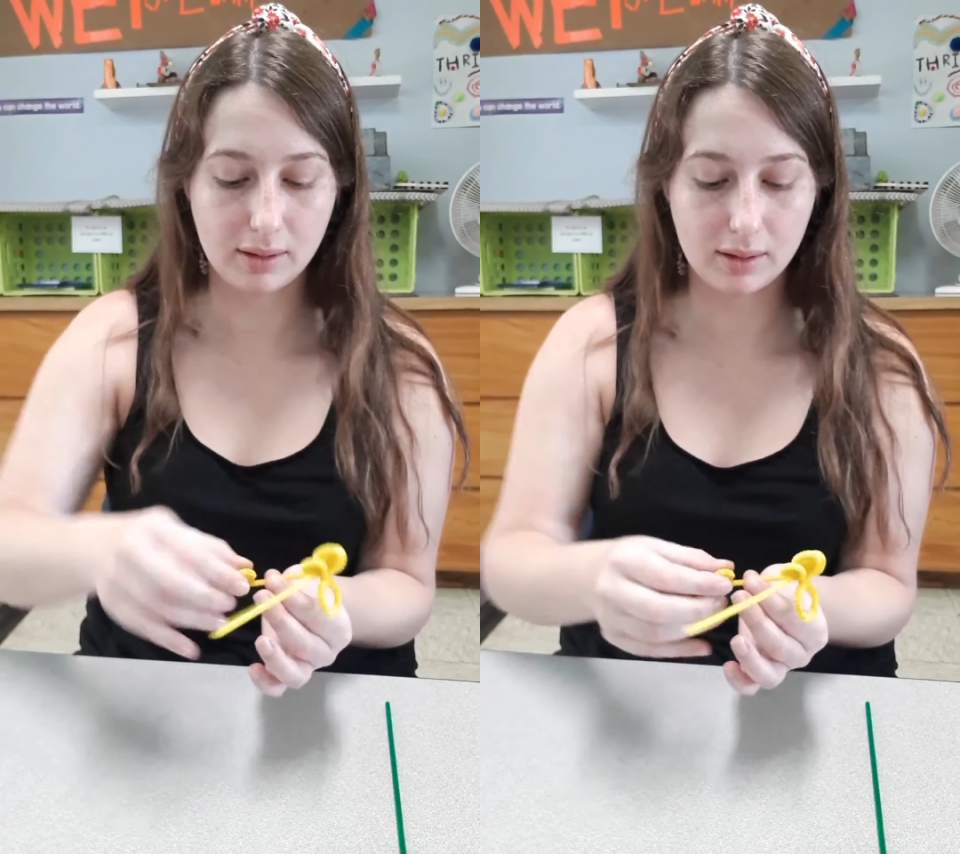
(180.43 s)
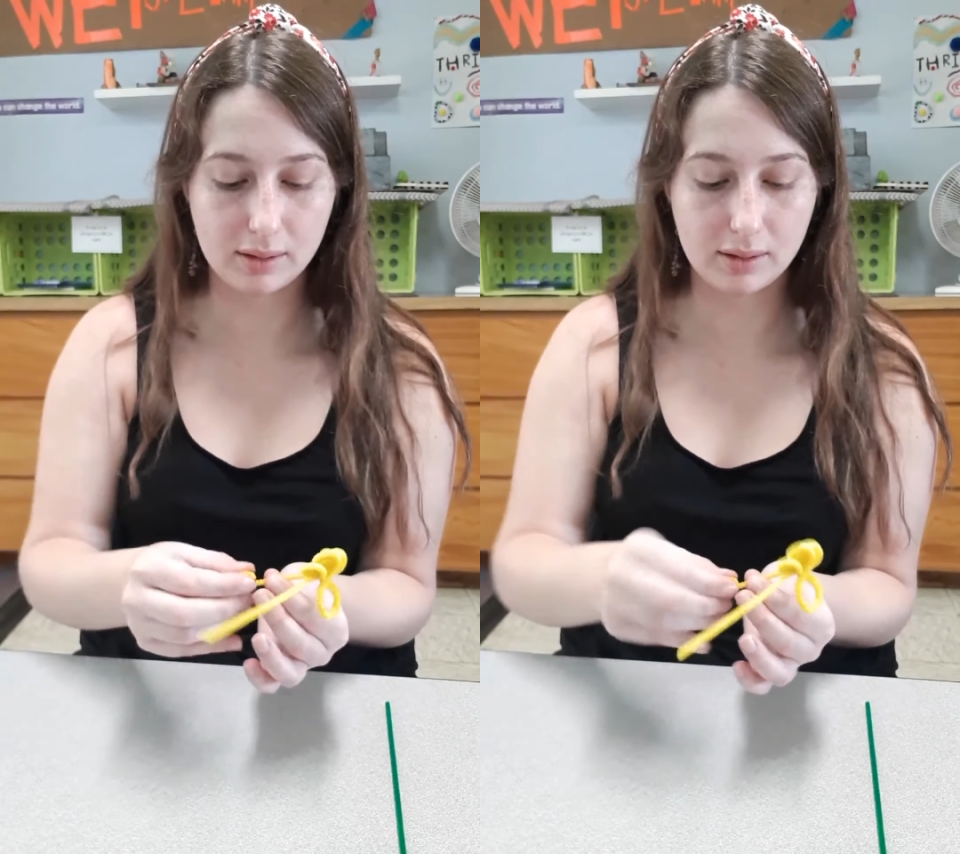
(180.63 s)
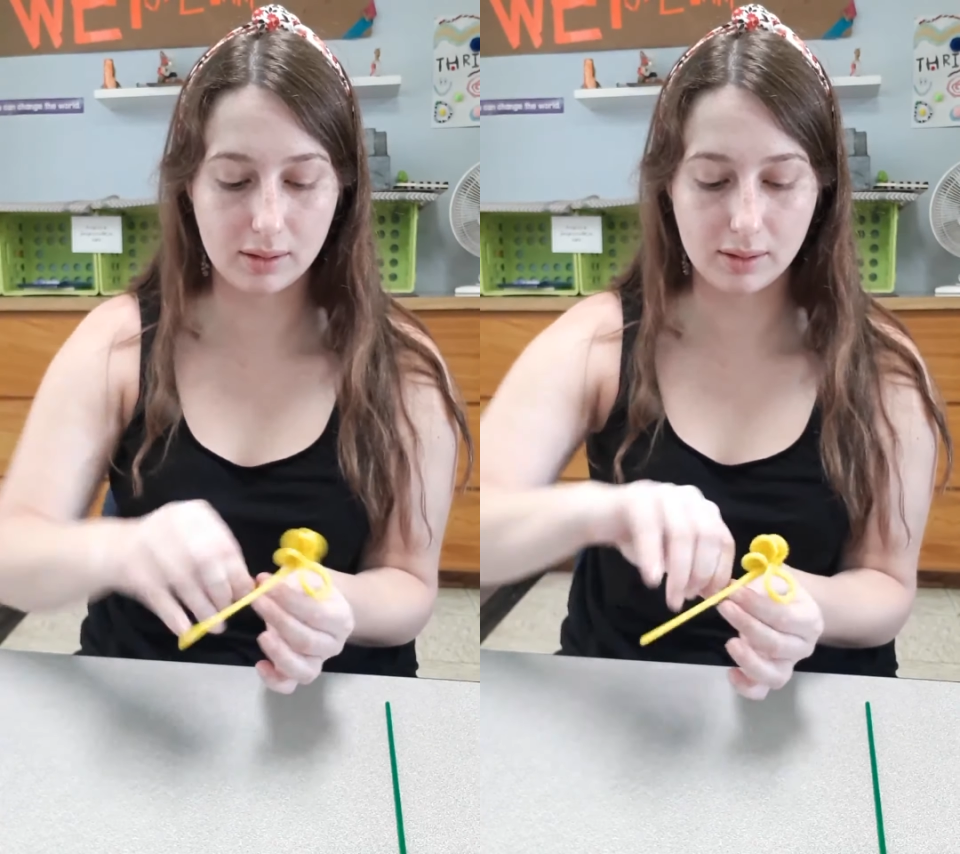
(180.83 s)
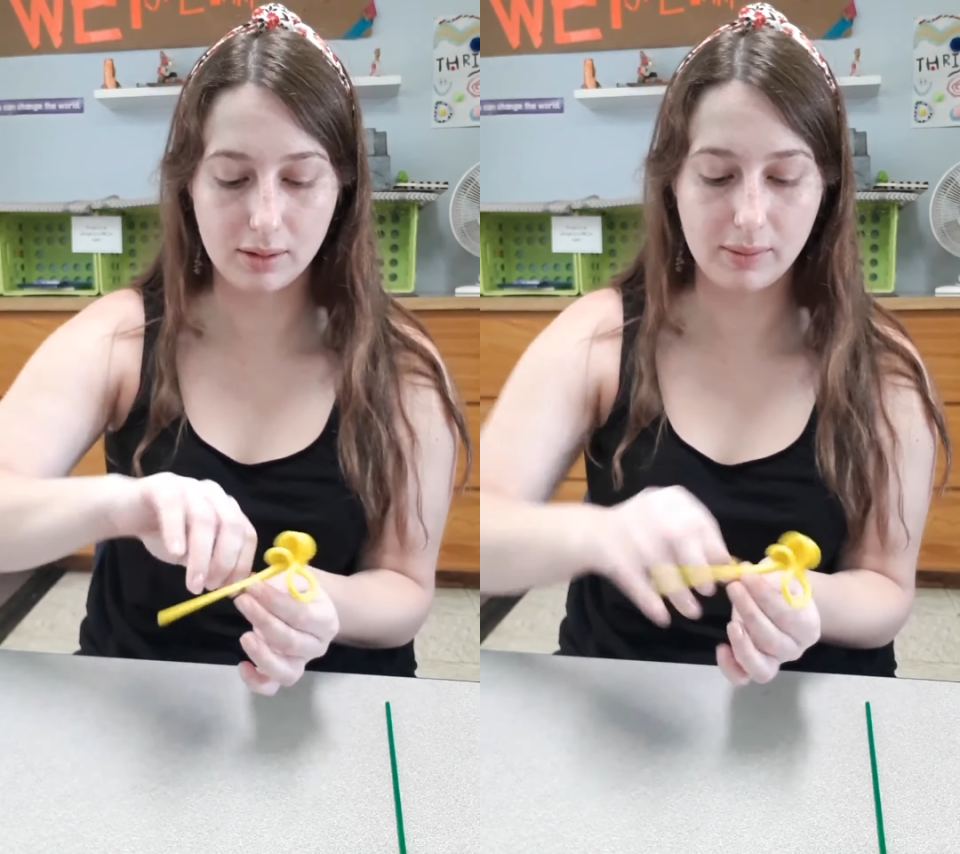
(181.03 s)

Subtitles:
all the